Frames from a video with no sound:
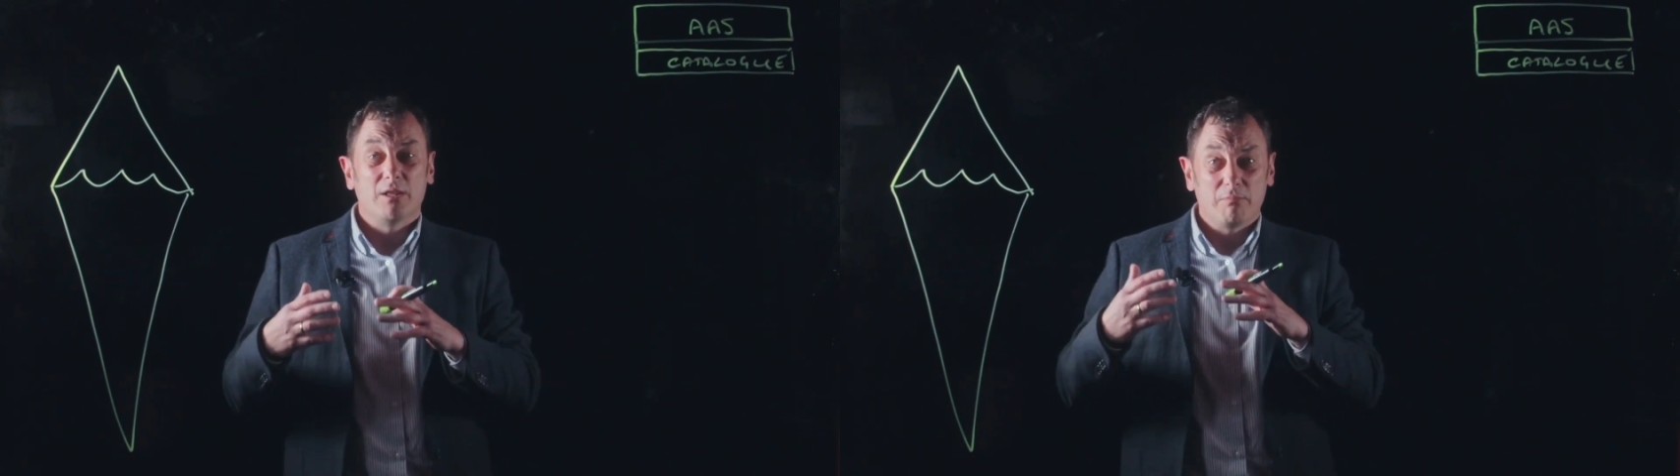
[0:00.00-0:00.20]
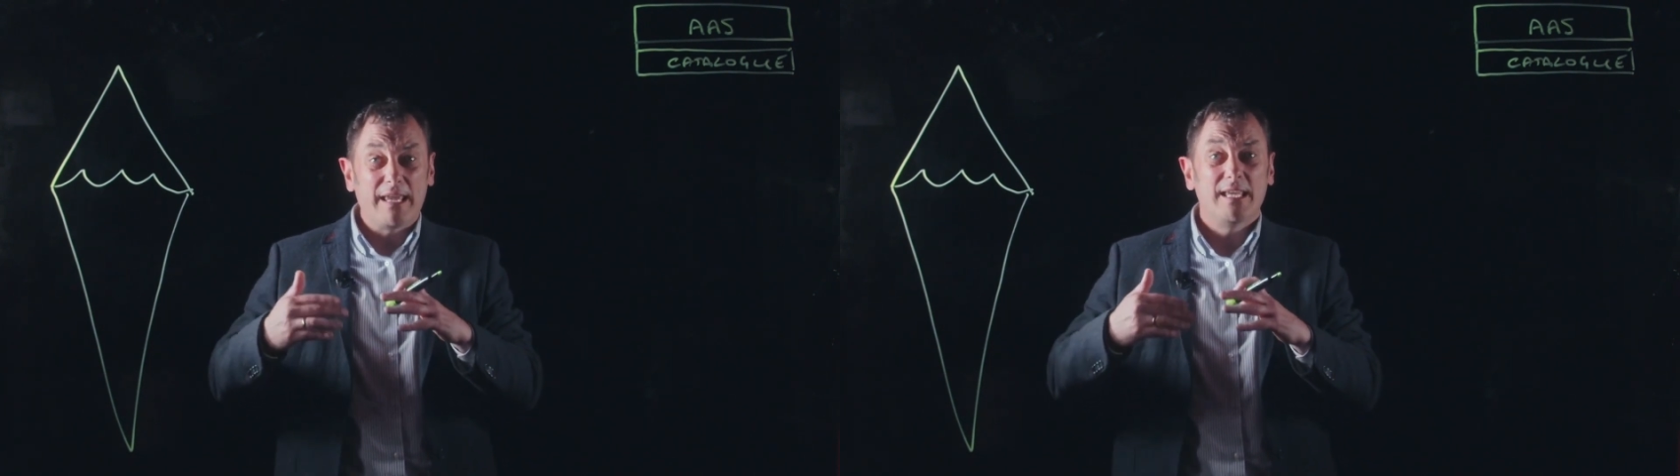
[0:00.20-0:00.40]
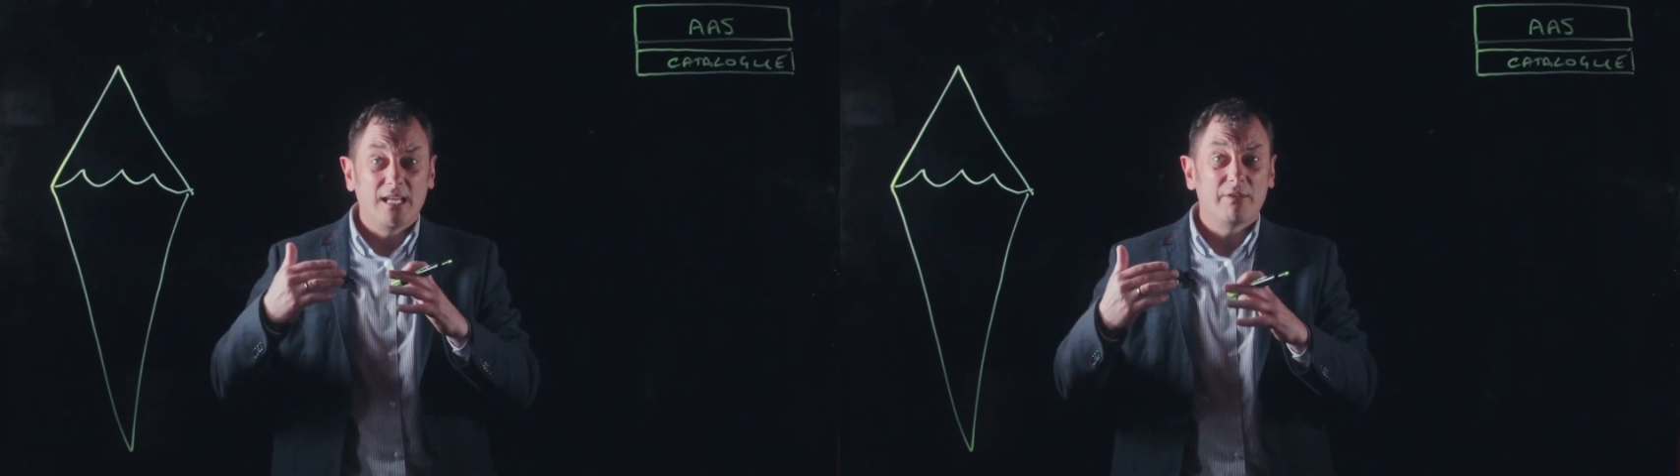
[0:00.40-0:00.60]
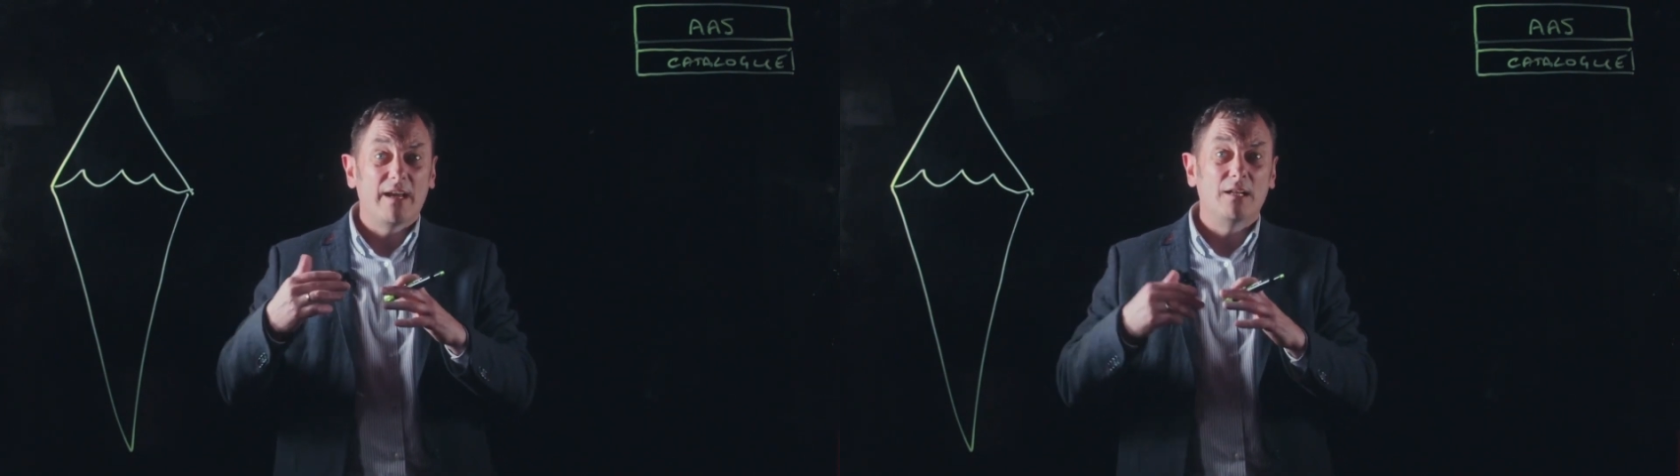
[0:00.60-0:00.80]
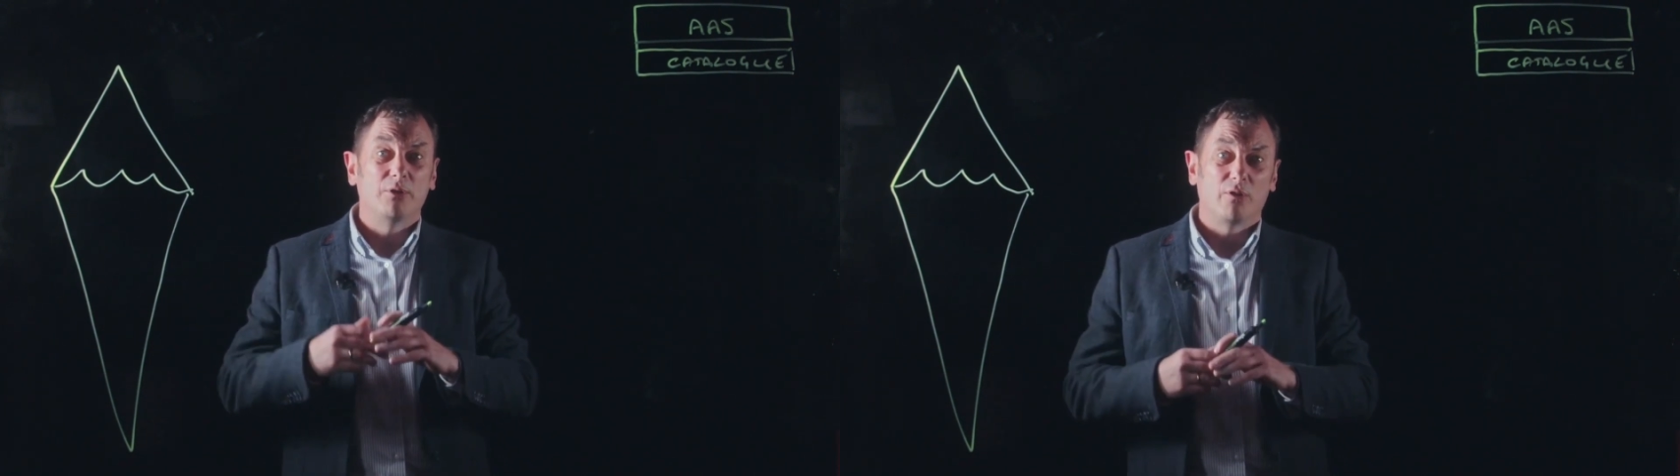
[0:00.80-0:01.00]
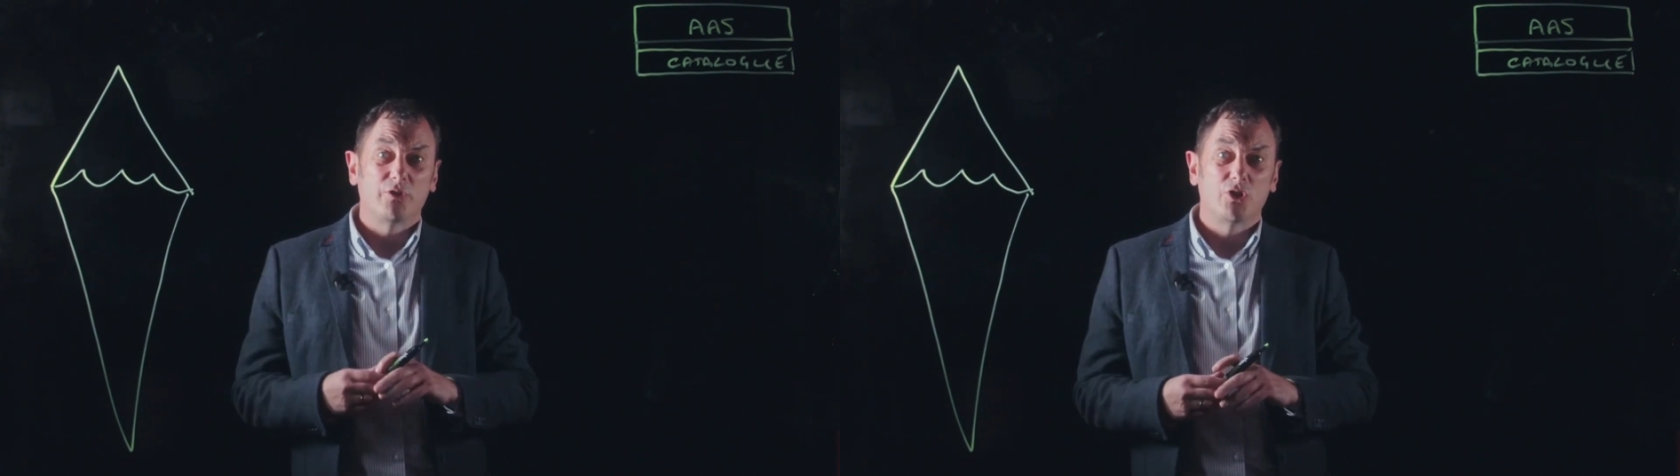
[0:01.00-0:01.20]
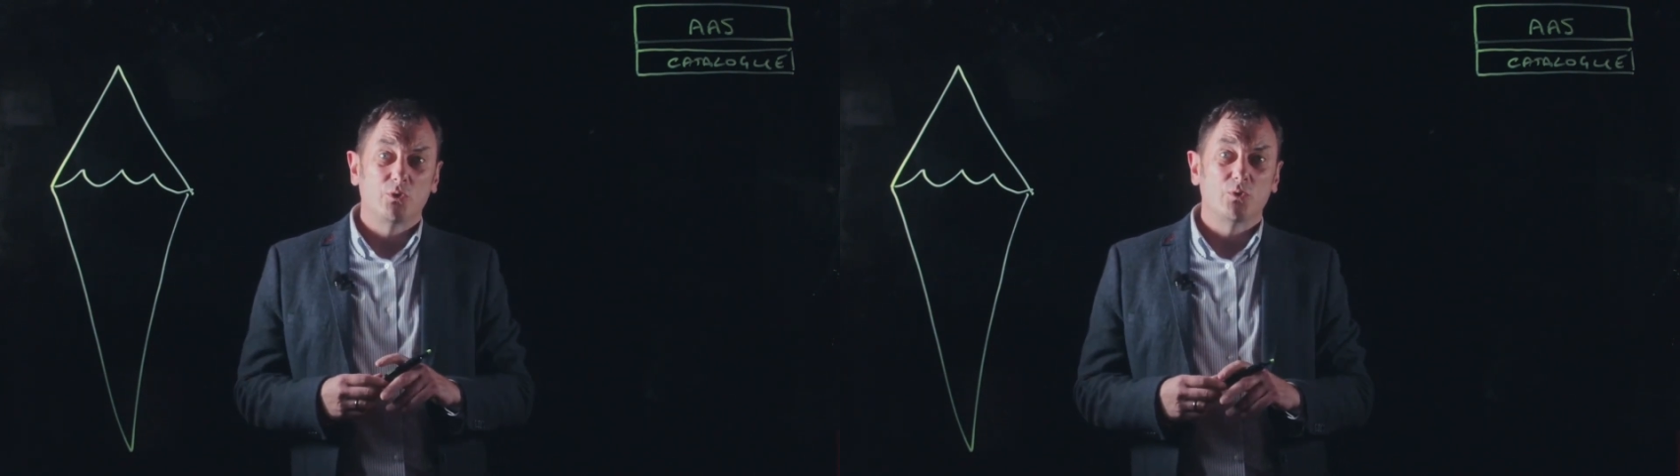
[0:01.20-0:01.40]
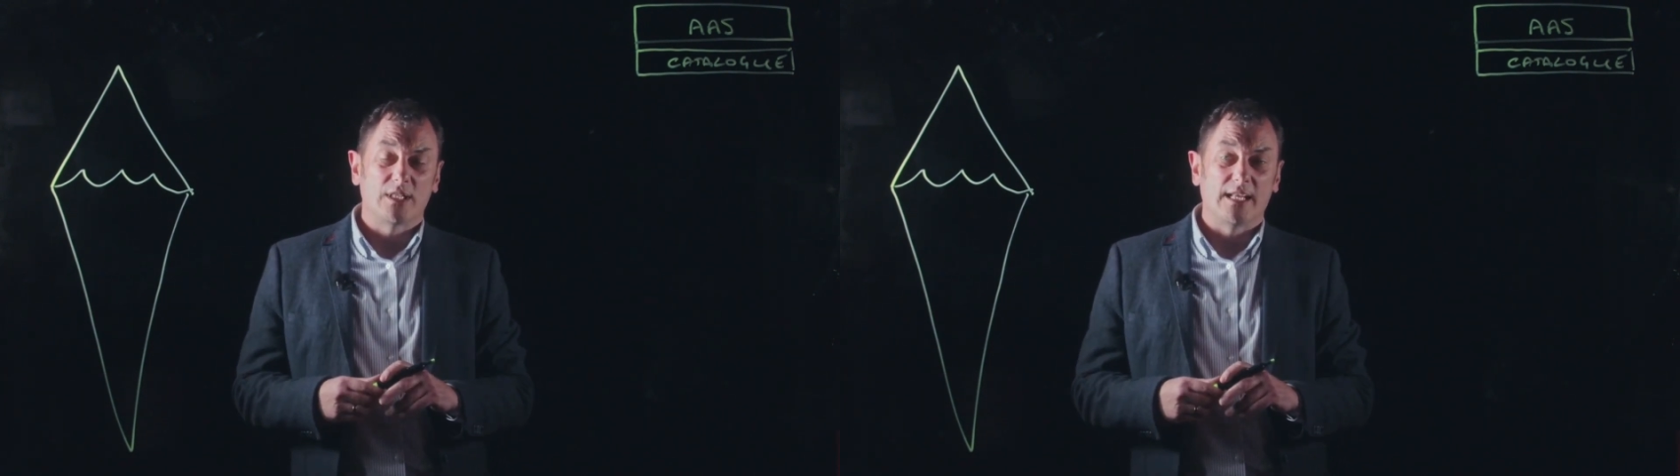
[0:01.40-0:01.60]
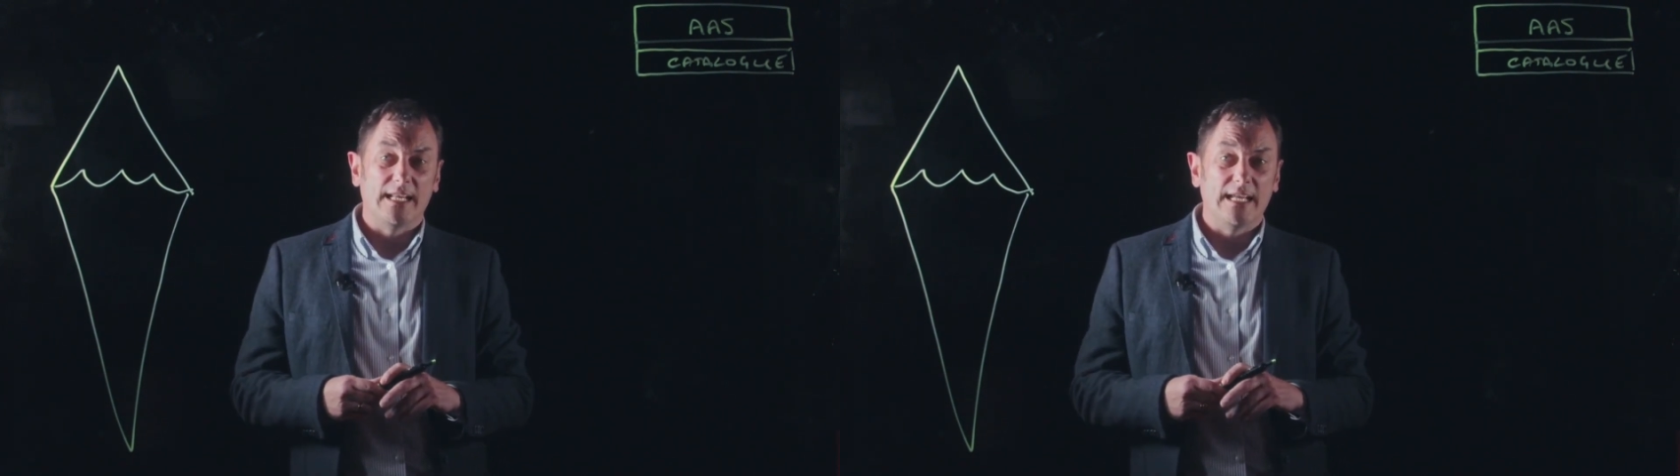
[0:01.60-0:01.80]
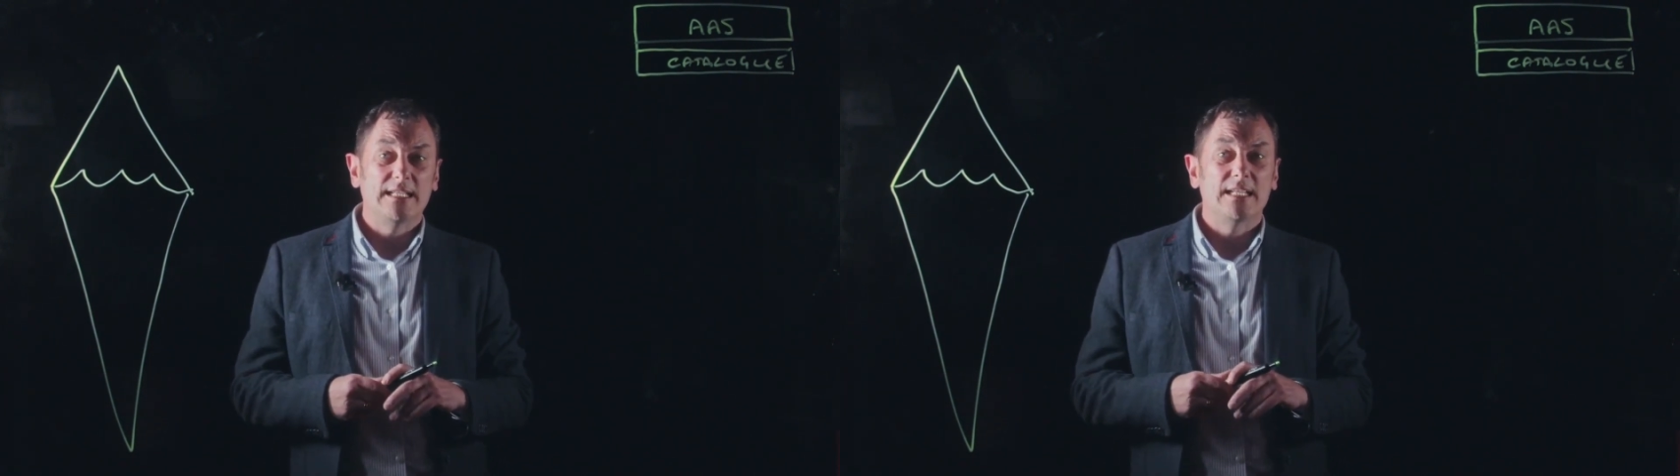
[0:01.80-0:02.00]
making available of the tools that they
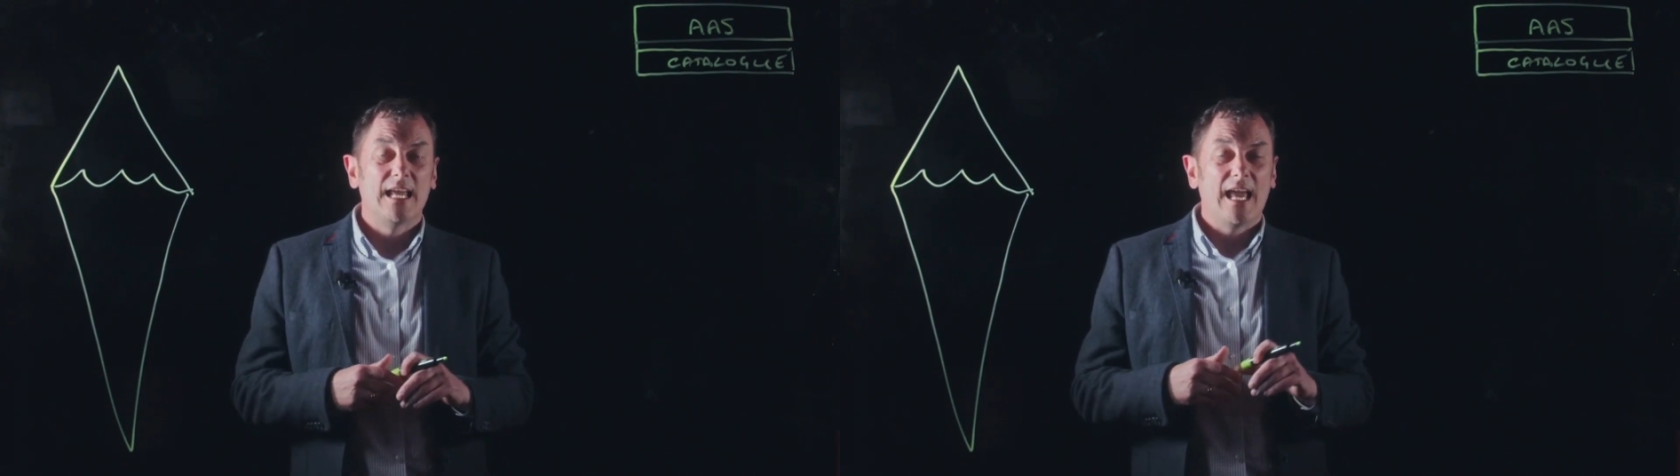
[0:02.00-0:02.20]
need,